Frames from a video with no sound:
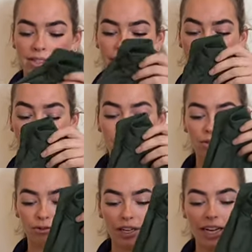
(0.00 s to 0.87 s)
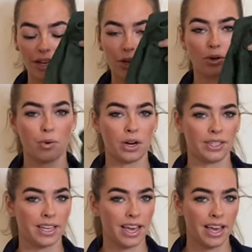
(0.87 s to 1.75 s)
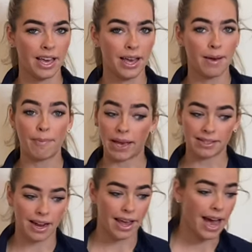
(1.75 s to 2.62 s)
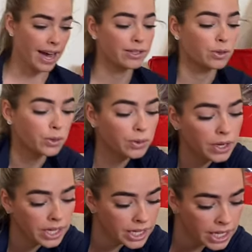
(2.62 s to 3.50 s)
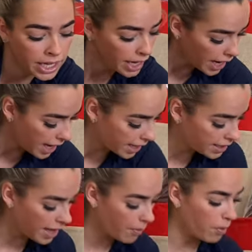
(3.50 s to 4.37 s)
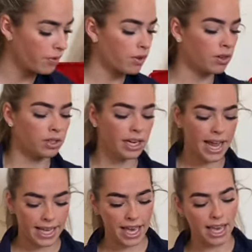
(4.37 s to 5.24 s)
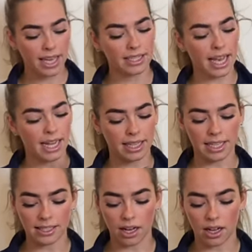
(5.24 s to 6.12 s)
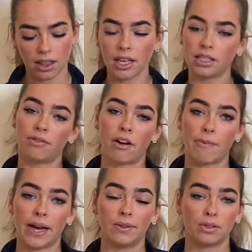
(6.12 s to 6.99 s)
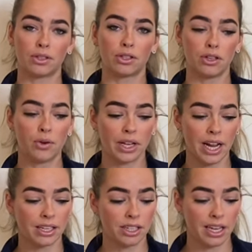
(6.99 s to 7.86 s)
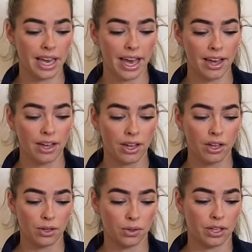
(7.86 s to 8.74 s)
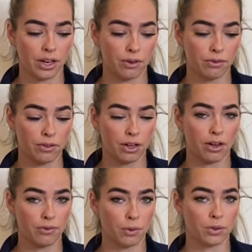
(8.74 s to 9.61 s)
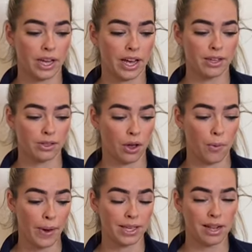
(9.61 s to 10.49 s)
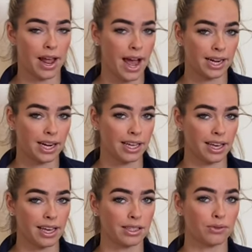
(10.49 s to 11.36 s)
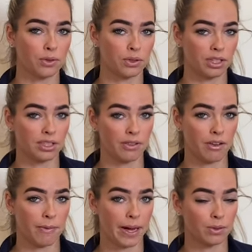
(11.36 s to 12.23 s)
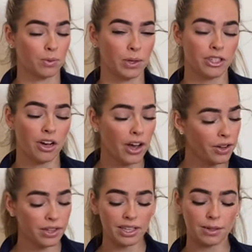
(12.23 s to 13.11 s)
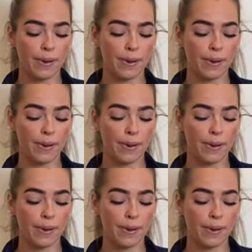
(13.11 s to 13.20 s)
to pay for a really good quality base layer at all. And then we've got the leggings, and these are £35. So you can actually get yourself a full set, so base layer and leggings for £65, which I don't think is